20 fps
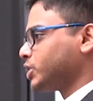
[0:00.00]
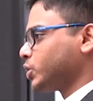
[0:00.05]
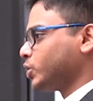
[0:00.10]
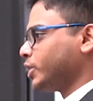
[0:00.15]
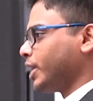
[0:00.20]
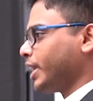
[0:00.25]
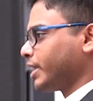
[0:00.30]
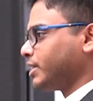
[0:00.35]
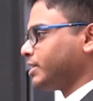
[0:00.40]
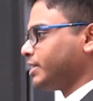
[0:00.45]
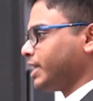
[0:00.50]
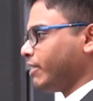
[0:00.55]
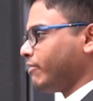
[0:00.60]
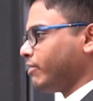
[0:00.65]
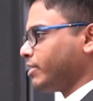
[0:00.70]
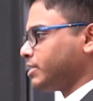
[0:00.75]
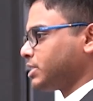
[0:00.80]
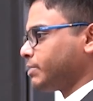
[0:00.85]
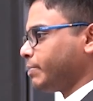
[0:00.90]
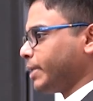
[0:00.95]
so that I can
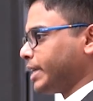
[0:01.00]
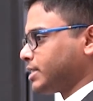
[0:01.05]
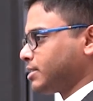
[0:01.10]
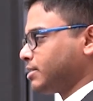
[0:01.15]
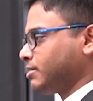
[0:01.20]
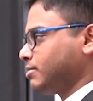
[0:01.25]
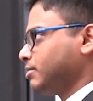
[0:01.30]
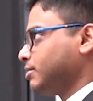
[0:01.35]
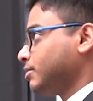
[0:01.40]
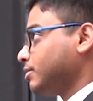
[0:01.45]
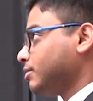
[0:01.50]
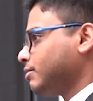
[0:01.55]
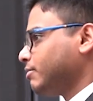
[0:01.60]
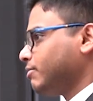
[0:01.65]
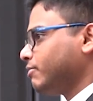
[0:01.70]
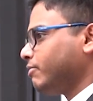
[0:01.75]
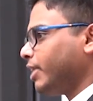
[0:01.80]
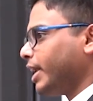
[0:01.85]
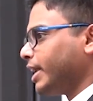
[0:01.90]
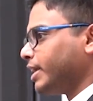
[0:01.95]
travel in space.
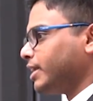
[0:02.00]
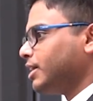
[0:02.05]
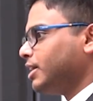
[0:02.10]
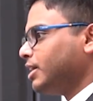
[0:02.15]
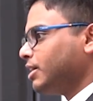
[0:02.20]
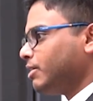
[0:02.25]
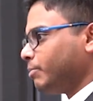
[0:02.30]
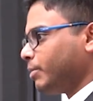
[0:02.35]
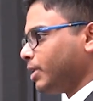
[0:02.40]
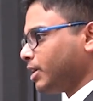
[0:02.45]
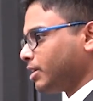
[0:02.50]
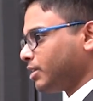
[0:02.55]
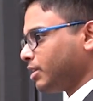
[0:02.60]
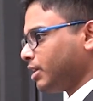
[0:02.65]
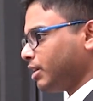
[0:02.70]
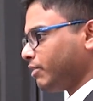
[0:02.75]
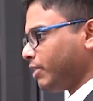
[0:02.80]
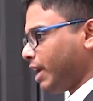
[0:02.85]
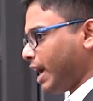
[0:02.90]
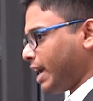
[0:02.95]
Fine. But
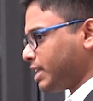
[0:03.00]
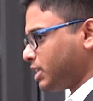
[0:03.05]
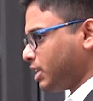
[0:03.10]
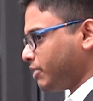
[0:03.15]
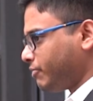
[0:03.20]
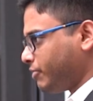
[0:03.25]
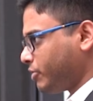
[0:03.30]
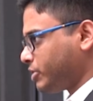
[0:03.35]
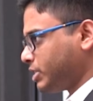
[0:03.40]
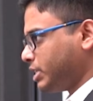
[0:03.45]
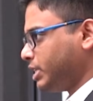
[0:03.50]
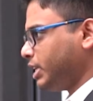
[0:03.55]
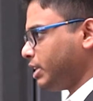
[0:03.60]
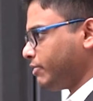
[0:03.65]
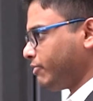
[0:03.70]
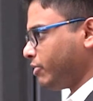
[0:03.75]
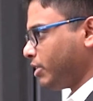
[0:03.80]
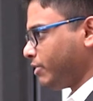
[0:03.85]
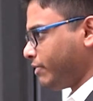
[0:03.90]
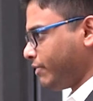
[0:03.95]
if you see
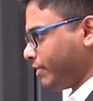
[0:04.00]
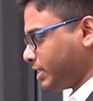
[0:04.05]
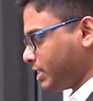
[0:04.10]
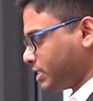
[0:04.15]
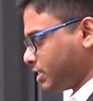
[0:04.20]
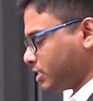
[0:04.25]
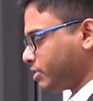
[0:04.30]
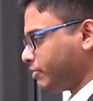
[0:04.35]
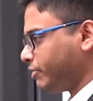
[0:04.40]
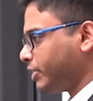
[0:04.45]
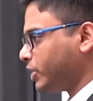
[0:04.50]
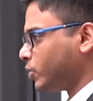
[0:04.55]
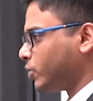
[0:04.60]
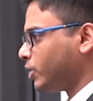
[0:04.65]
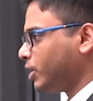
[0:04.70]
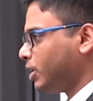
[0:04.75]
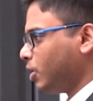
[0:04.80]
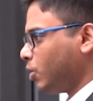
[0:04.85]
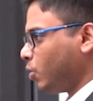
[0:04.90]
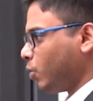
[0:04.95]
it from a physicist's view,
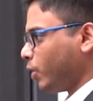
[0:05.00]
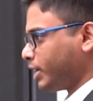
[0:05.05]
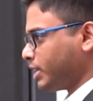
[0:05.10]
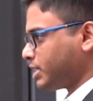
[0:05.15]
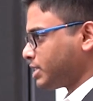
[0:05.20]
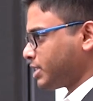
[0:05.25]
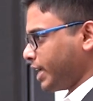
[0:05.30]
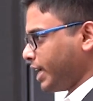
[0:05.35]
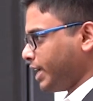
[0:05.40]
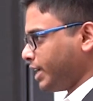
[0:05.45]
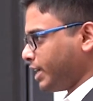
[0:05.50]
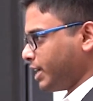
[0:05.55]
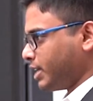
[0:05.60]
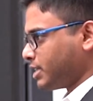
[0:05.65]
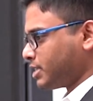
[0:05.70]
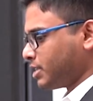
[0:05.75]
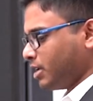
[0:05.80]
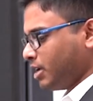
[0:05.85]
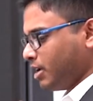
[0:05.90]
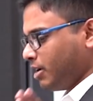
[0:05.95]
what he's saying
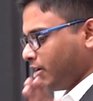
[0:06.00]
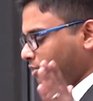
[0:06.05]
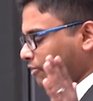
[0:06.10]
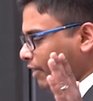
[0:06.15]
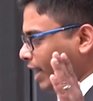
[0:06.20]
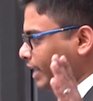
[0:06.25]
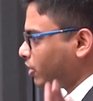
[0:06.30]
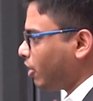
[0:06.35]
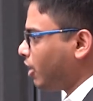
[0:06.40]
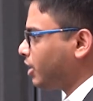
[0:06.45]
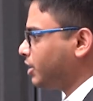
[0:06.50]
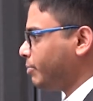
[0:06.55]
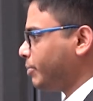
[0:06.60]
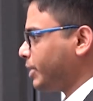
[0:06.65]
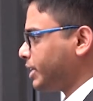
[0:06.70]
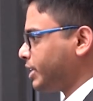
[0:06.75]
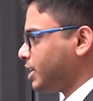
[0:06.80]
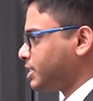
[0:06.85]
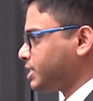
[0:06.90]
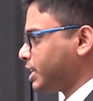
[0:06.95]
is, find all the
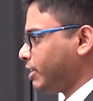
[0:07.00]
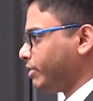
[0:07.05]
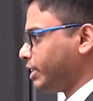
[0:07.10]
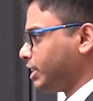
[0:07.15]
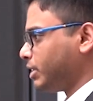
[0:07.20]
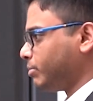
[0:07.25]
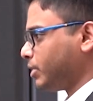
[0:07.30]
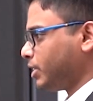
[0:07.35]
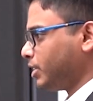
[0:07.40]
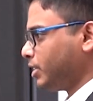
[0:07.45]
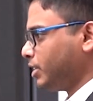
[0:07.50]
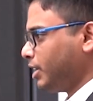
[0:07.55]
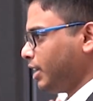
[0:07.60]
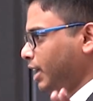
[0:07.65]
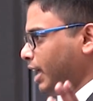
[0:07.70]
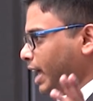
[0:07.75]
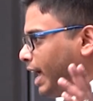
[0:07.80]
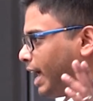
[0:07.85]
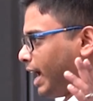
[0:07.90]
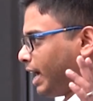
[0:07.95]
materials available
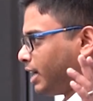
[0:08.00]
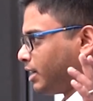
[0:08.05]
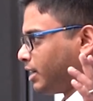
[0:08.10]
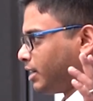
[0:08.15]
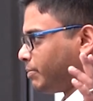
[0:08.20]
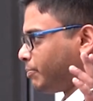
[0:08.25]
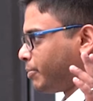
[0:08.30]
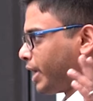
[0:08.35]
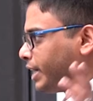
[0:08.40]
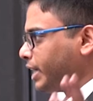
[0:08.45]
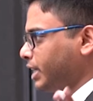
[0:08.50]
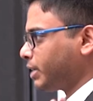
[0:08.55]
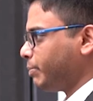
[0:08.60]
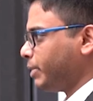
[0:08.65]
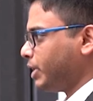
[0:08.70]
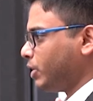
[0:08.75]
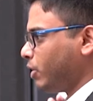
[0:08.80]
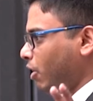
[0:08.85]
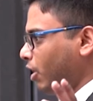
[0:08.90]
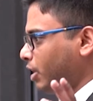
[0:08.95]
and predict
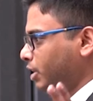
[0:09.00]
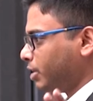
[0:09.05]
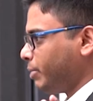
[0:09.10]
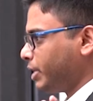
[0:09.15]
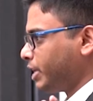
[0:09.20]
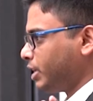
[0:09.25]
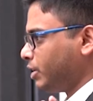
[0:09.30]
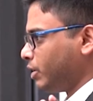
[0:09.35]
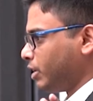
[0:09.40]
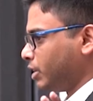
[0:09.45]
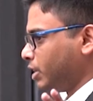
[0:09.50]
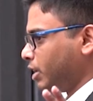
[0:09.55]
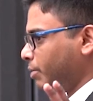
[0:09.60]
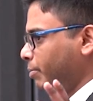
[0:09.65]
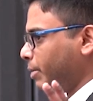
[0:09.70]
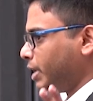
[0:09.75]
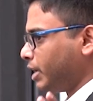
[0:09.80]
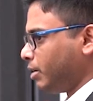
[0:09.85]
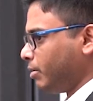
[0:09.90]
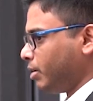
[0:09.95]
me all the
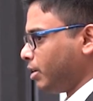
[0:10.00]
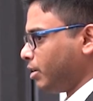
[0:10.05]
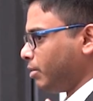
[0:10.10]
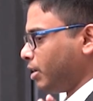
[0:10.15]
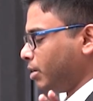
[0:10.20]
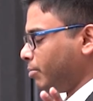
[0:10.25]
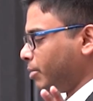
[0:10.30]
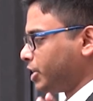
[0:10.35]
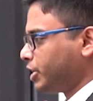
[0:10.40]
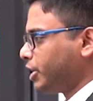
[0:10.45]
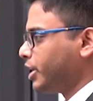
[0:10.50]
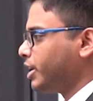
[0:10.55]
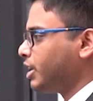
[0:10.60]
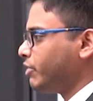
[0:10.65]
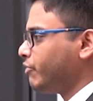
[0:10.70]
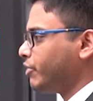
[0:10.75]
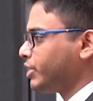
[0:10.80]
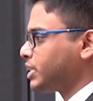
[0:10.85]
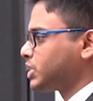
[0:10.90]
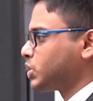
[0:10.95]
a
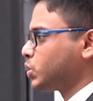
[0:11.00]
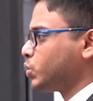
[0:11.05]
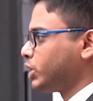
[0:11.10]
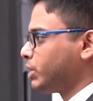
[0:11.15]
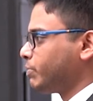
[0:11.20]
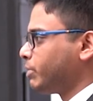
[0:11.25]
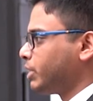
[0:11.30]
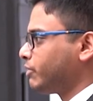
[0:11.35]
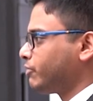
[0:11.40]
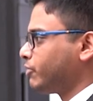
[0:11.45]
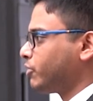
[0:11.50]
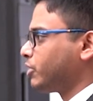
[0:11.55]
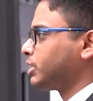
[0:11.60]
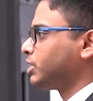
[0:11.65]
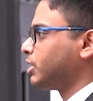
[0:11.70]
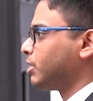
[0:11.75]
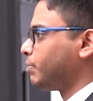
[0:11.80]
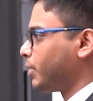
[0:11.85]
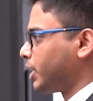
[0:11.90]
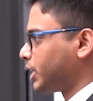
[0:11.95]
material which is suitable for
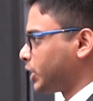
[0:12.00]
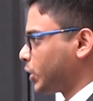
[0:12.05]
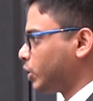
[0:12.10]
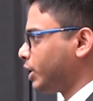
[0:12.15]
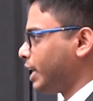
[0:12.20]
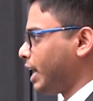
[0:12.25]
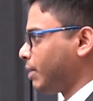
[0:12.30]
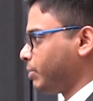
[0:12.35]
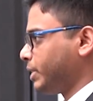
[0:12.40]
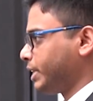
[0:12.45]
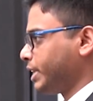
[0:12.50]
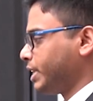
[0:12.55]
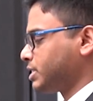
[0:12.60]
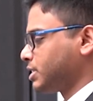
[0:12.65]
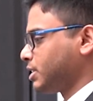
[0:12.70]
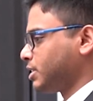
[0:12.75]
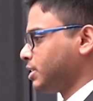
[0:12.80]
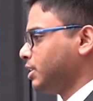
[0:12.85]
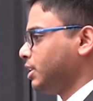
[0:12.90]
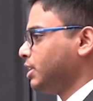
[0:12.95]
a particular
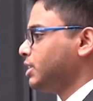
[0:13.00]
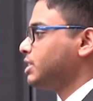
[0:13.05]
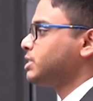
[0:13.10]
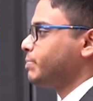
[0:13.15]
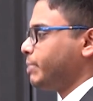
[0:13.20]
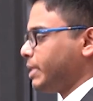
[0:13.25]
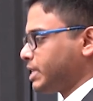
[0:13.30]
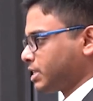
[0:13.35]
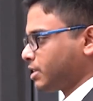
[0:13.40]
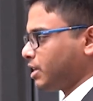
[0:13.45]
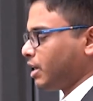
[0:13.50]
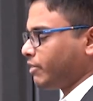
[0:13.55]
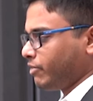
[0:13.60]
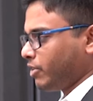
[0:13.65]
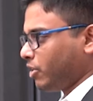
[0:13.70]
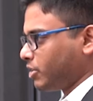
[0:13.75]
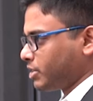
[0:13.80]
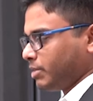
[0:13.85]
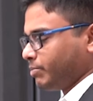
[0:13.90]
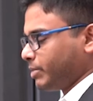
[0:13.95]
application, spacecraft,
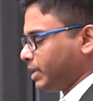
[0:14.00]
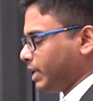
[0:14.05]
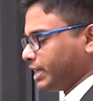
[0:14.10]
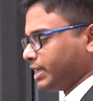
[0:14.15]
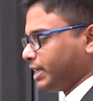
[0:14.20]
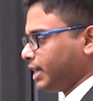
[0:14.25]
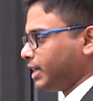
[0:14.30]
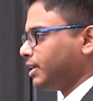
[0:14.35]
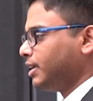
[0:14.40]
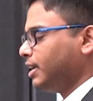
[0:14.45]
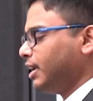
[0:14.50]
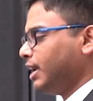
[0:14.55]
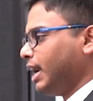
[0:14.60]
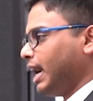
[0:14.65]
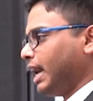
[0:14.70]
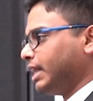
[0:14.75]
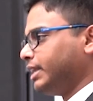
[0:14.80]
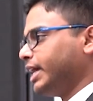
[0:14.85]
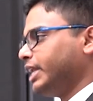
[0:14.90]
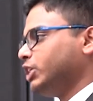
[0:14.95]
or something like that.
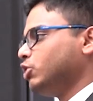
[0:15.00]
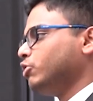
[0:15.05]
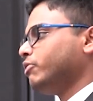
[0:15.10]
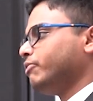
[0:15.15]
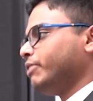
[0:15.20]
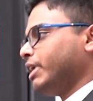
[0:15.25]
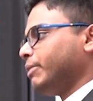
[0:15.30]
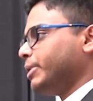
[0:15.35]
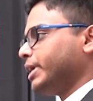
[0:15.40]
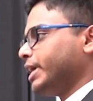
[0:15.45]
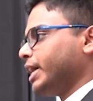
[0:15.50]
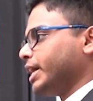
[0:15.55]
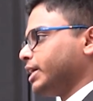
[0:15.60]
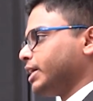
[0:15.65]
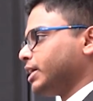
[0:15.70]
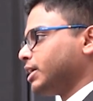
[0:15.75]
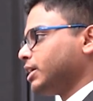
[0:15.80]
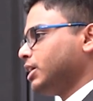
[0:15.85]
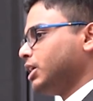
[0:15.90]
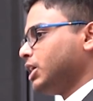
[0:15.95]
And then you fabricate
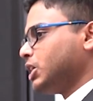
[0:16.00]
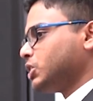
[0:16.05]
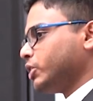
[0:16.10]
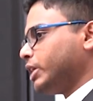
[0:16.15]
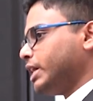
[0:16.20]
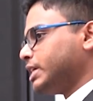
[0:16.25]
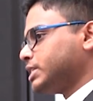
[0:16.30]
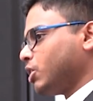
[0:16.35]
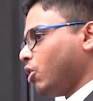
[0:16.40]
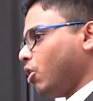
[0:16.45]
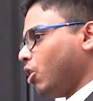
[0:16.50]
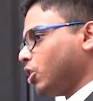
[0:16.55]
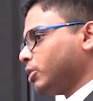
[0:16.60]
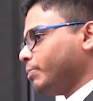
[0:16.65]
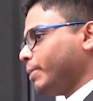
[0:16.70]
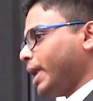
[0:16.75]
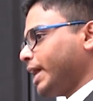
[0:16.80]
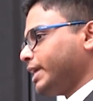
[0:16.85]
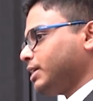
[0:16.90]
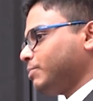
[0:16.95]
it. So it's an
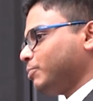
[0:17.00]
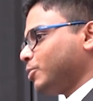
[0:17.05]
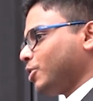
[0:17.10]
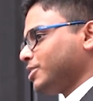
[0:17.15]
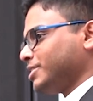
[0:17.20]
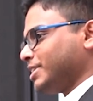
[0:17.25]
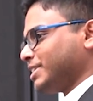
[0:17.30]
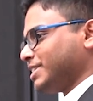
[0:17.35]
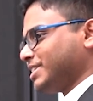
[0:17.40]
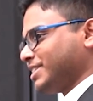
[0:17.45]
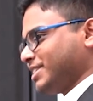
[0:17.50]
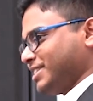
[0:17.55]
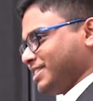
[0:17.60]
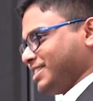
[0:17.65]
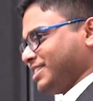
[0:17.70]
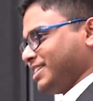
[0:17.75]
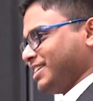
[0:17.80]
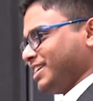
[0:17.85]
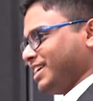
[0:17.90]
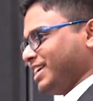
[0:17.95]
automated process
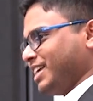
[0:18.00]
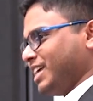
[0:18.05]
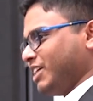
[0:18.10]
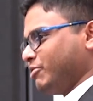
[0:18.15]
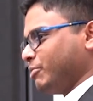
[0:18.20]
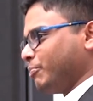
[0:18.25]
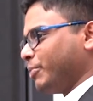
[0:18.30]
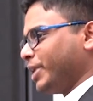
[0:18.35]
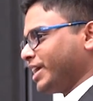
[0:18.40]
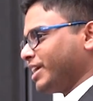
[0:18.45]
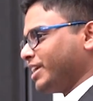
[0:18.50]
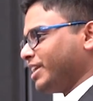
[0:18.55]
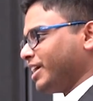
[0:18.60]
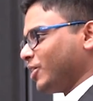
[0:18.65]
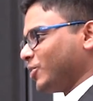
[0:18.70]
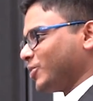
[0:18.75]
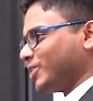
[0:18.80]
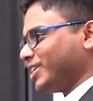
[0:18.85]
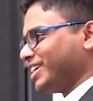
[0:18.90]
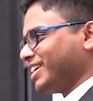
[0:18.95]
if you break it
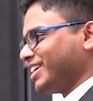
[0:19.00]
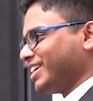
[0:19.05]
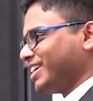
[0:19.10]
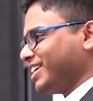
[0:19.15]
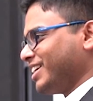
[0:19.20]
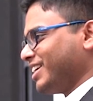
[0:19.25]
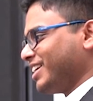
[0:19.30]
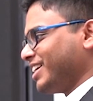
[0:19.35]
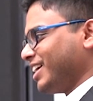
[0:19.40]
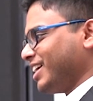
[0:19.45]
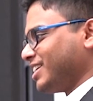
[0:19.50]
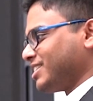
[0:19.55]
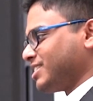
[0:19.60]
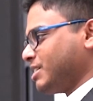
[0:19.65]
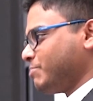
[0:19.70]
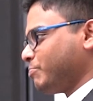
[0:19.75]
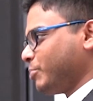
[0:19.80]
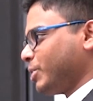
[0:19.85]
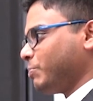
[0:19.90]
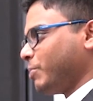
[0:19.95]
down. A
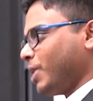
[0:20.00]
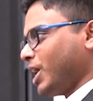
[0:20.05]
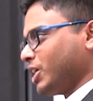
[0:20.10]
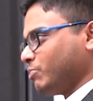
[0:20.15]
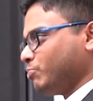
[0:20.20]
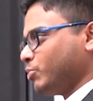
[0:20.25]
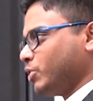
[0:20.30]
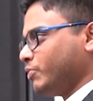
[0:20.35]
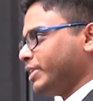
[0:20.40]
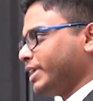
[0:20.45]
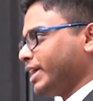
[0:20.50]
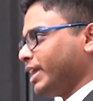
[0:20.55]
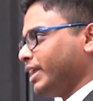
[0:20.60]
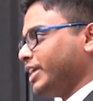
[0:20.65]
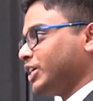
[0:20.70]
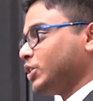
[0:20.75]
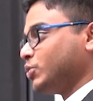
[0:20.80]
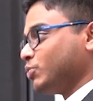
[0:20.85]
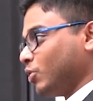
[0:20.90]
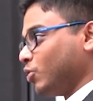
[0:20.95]
simple part of movie can
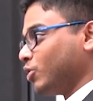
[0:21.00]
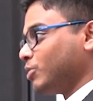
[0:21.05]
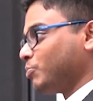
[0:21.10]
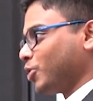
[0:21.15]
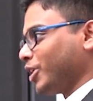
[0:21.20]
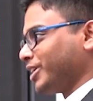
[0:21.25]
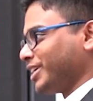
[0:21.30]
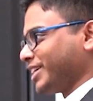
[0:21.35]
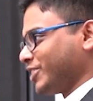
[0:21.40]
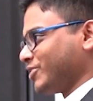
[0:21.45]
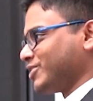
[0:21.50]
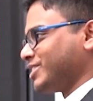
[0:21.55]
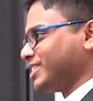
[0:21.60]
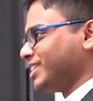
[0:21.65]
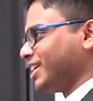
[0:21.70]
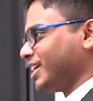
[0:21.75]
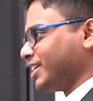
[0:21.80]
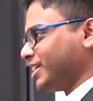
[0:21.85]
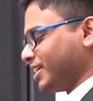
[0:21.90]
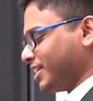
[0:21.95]
lead to a whole project. You can
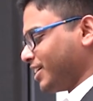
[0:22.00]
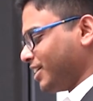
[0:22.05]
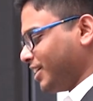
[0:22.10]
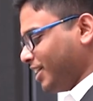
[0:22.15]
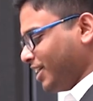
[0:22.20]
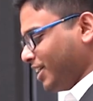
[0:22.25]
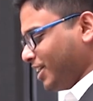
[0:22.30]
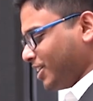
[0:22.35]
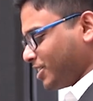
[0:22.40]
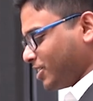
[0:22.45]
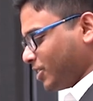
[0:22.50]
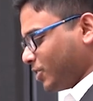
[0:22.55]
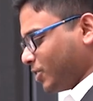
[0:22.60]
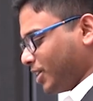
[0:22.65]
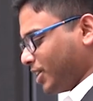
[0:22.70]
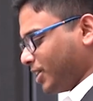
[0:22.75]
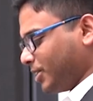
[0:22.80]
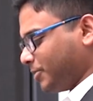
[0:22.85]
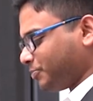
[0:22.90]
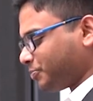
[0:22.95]
see that here.
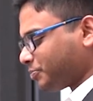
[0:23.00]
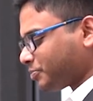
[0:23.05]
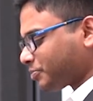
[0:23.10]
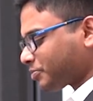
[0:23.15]
So,